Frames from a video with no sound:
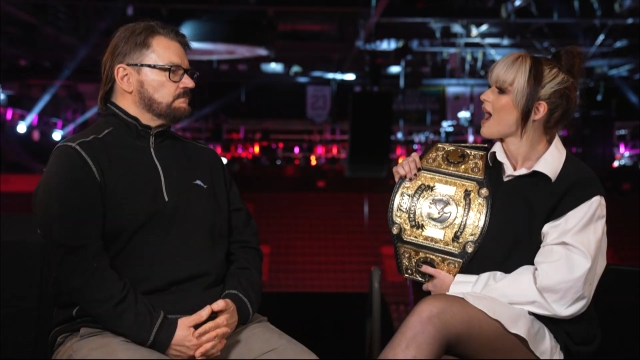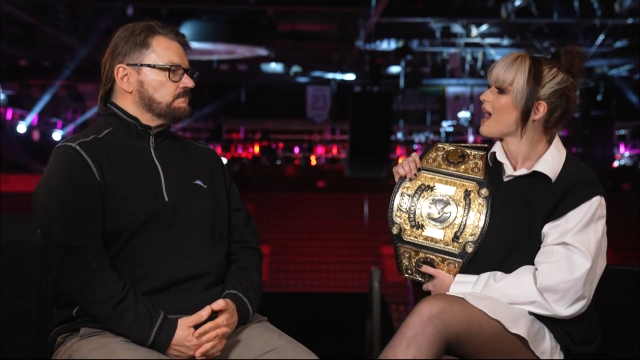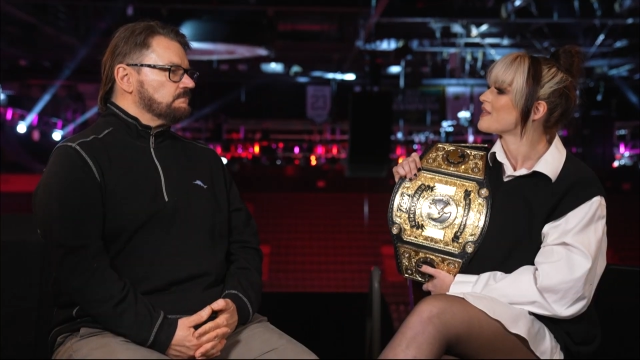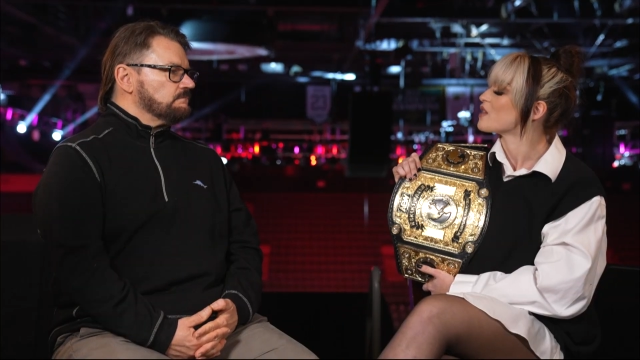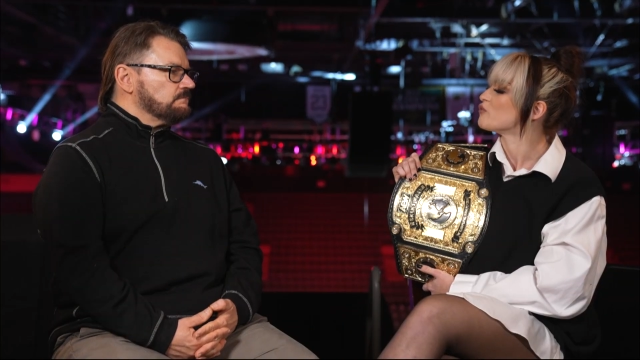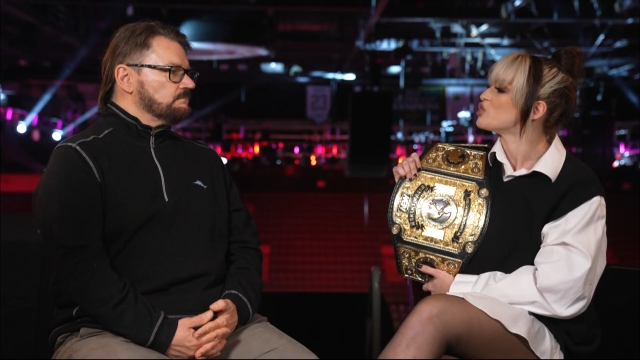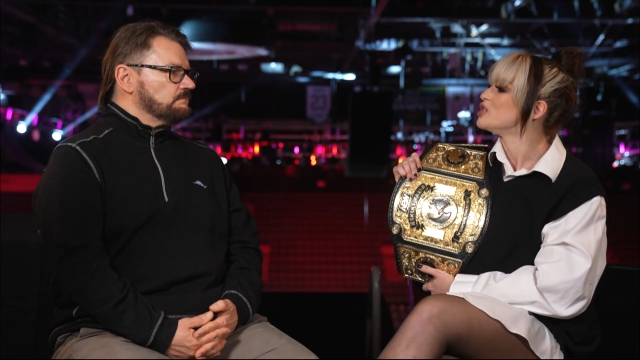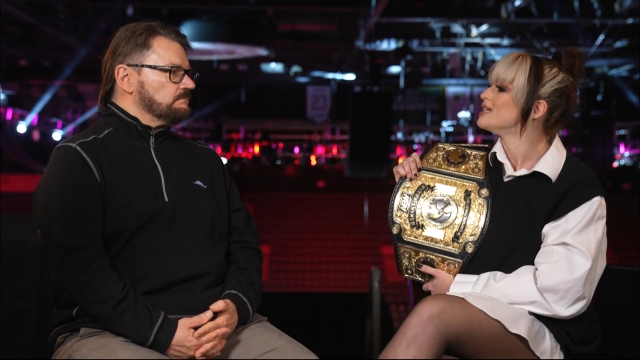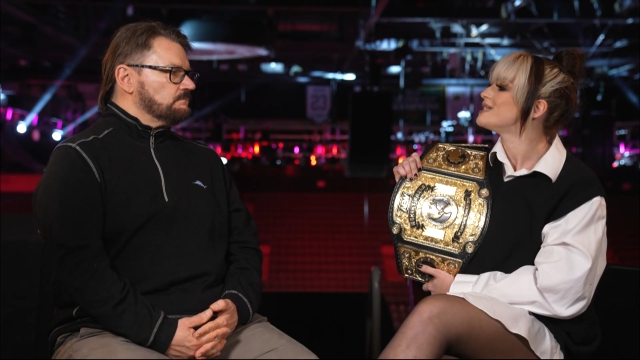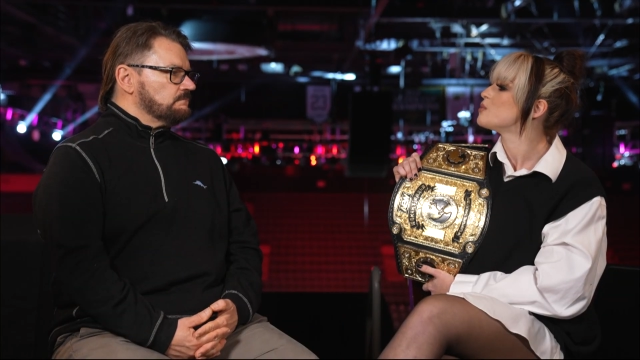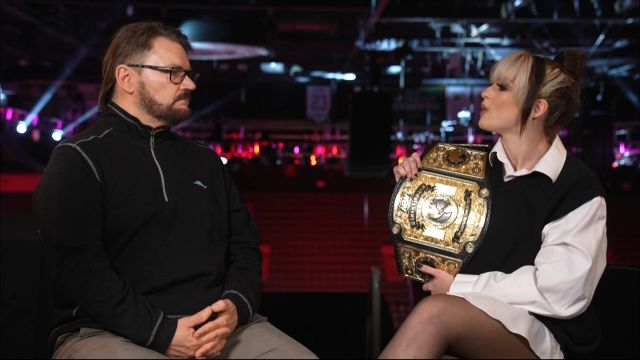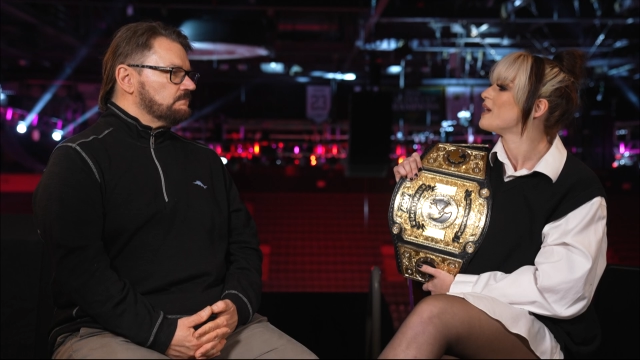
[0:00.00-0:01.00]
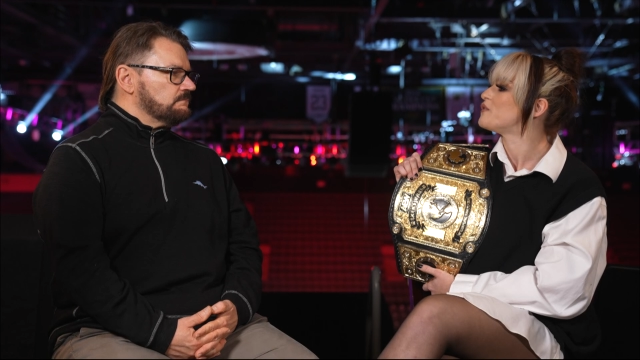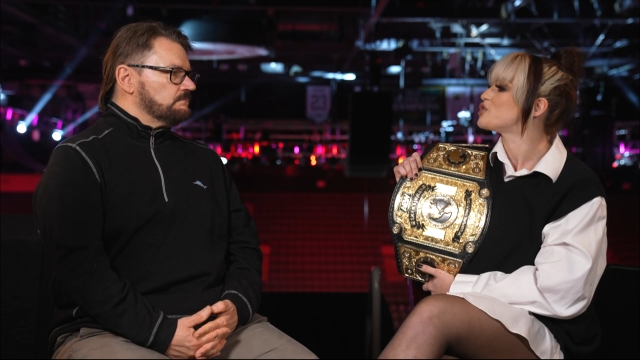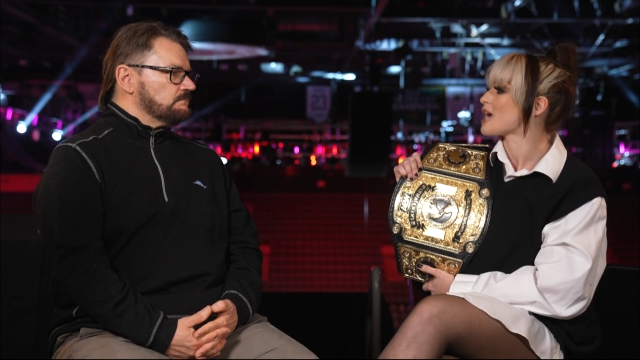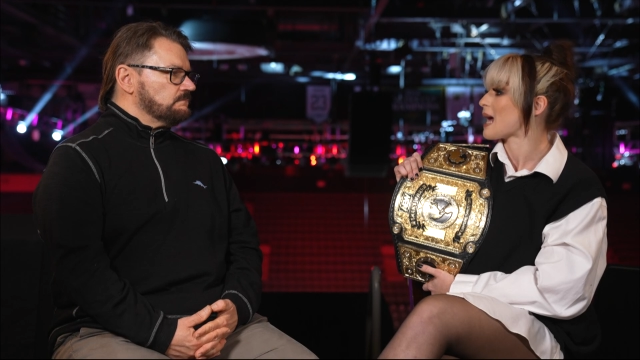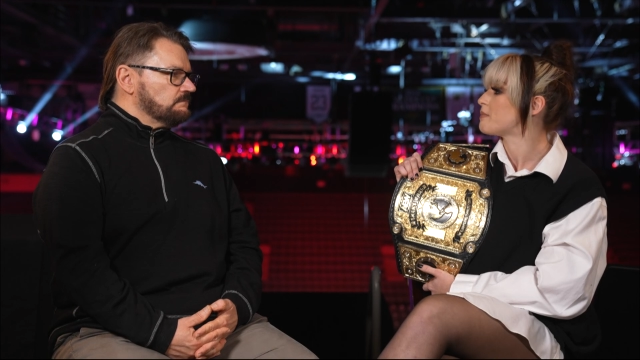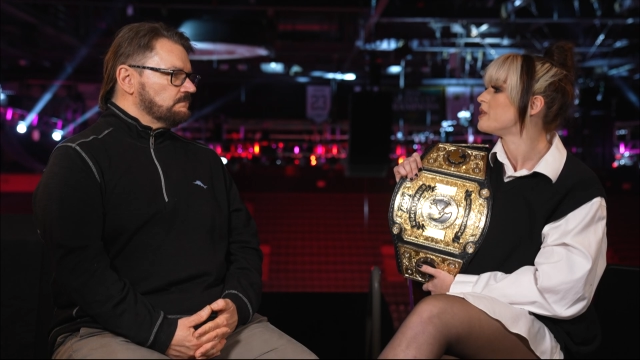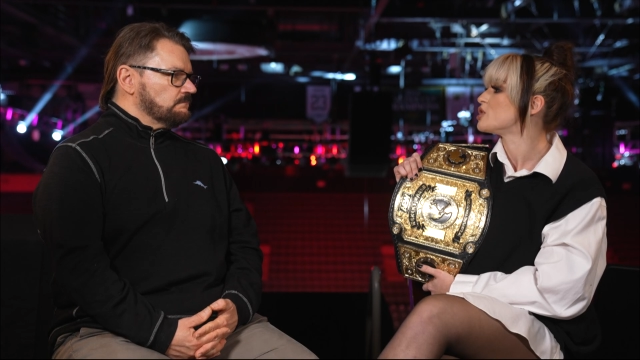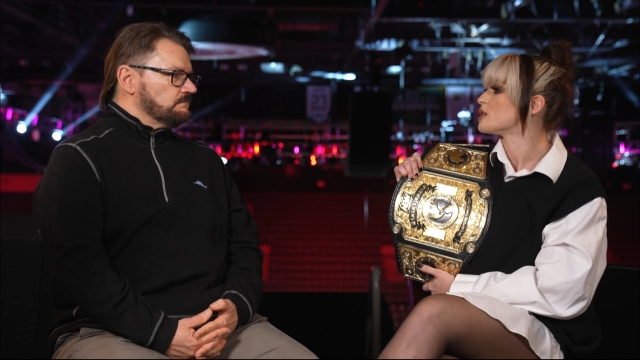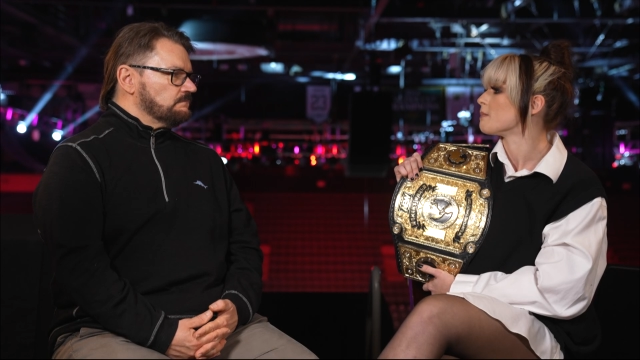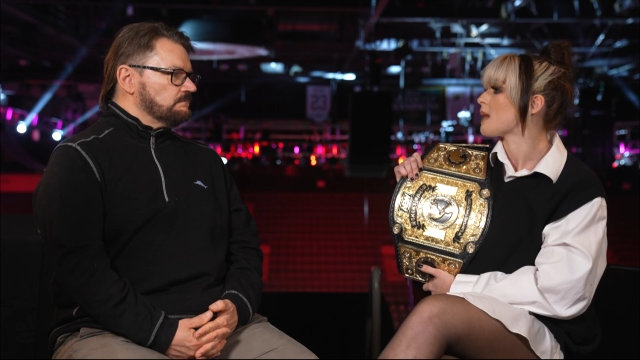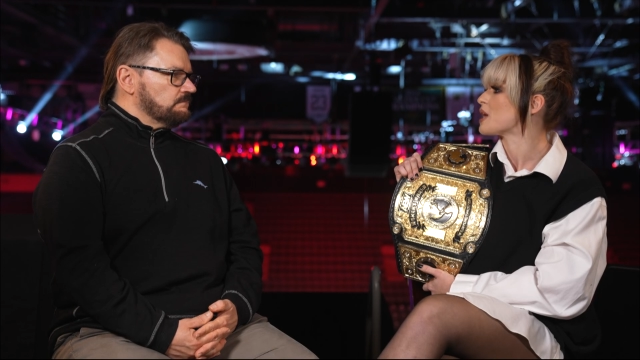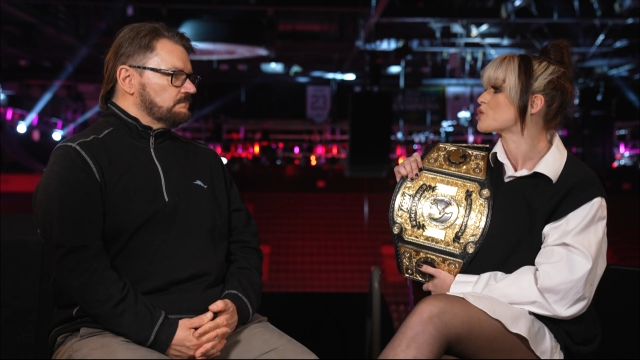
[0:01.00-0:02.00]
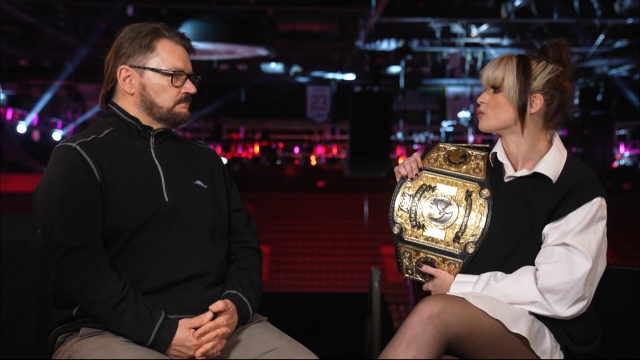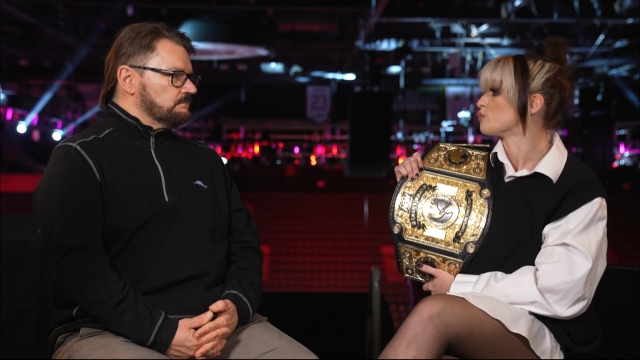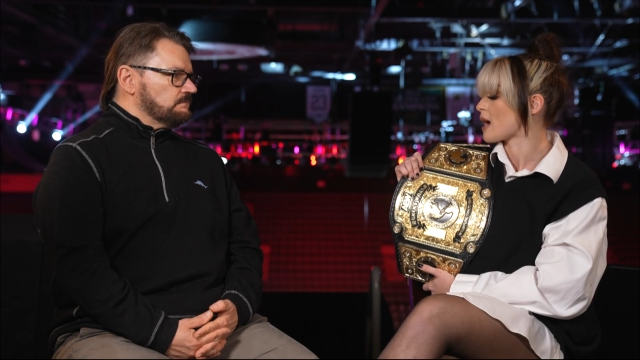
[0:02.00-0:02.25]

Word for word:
Speaker 1: at that Regina DeWave championship match on